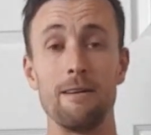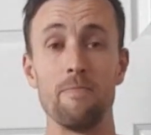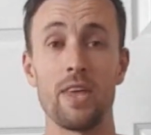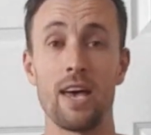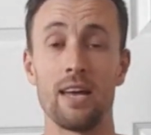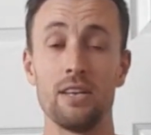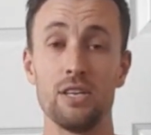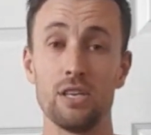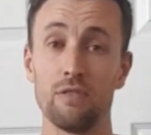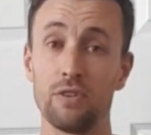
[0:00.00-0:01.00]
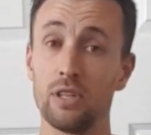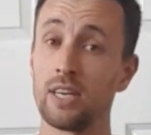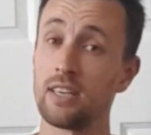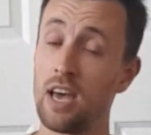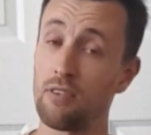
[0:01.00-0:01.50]
And if you'd like
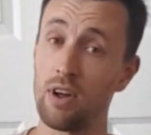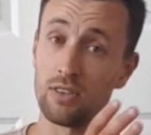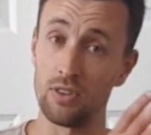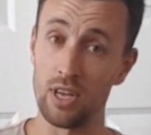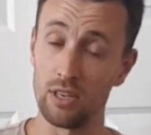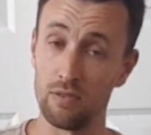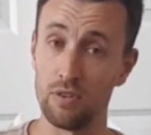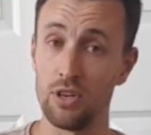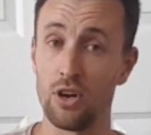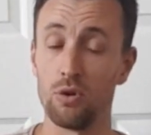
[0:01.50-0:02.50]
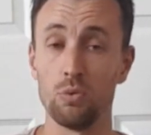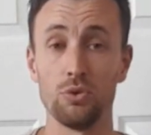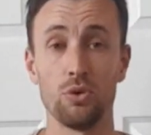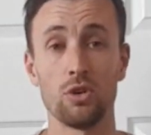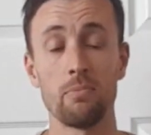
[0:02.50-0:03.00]
to hang around to the end of the video, we'll
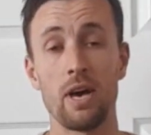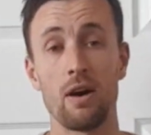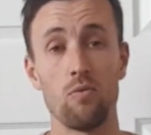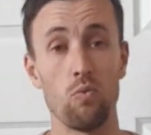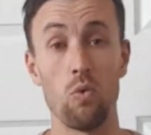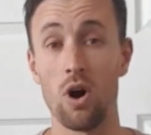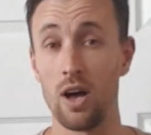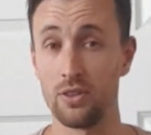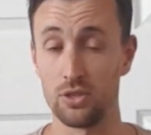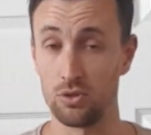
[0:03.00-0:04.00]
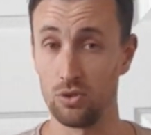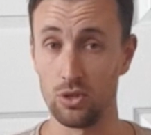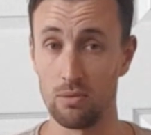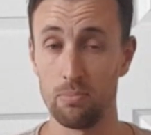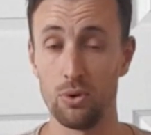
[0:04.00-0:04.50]
talk about why this is really
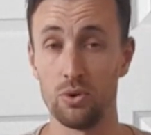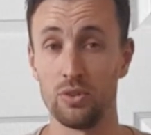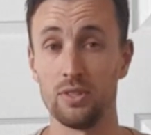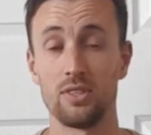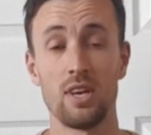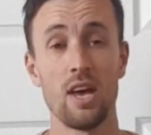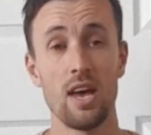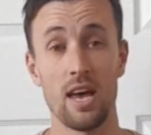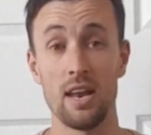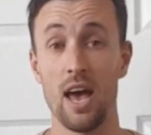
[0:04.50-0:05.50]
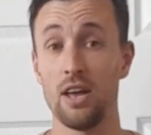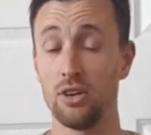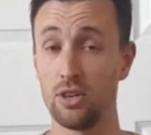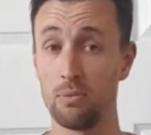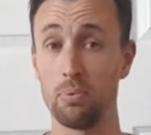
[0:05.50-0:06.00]
important and how you
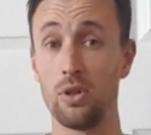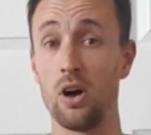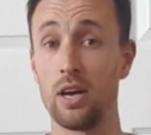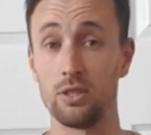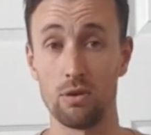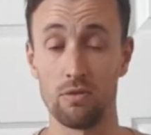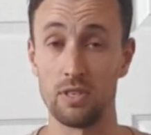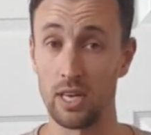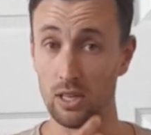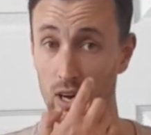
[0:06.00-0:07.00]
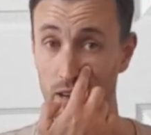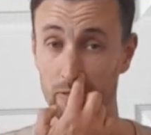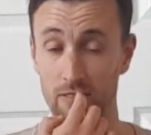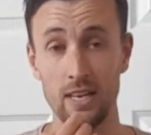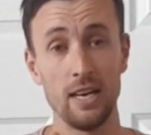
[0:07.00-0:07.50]
can apply it to everyday life.
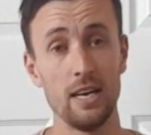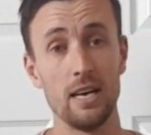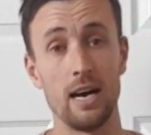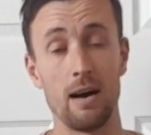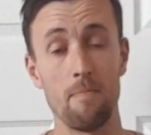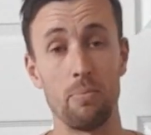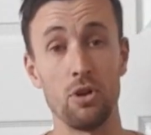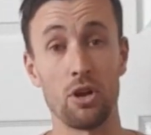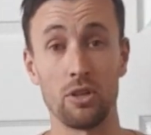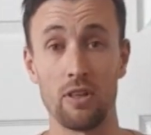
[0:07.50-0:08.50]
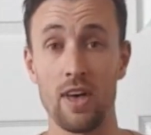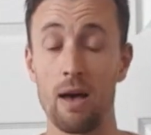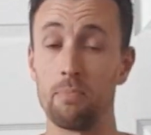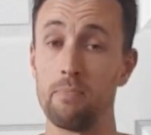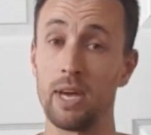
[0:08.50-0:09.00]
But not only
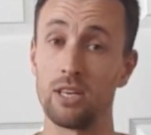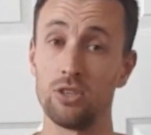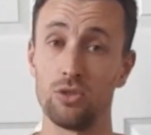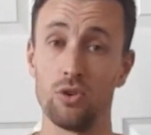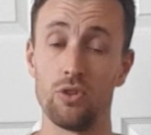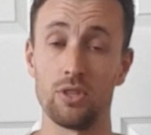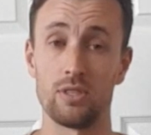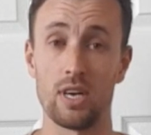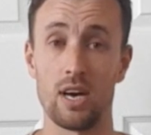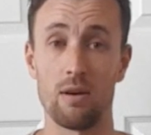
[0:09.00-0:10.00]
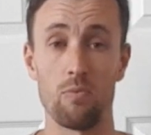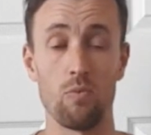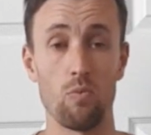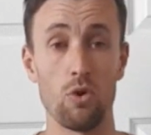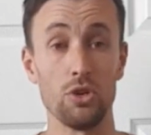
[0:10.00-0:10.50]
that, but making sure that
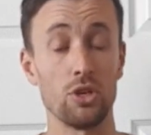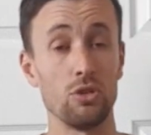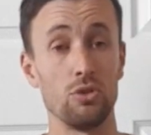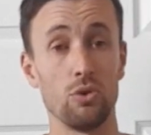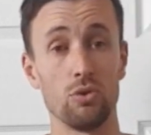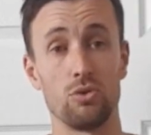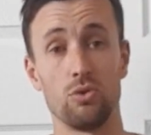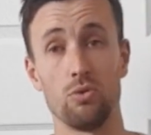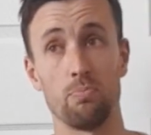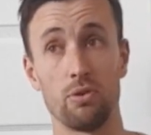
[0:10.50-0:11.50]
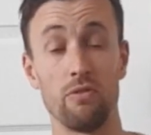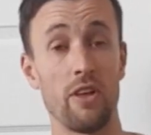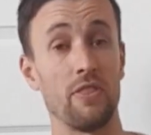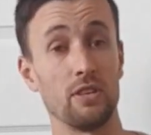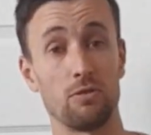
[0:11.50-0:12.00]
what you can do to
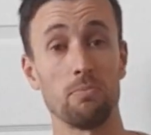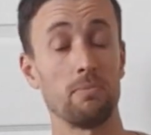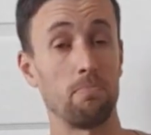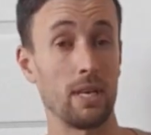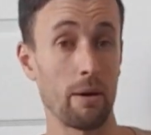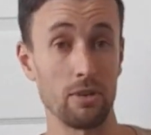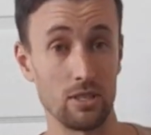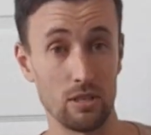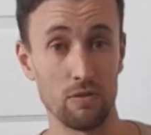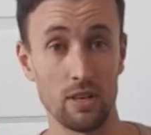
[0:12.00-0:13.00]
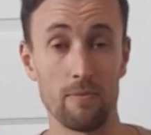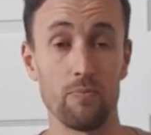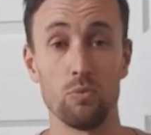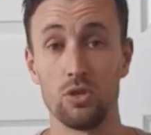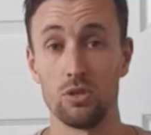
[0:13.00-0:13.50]
prevent this from becoming stiff again,
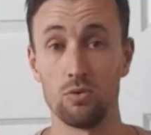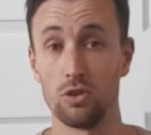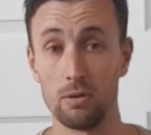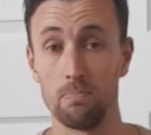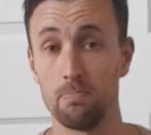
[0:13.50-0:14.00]
which is a really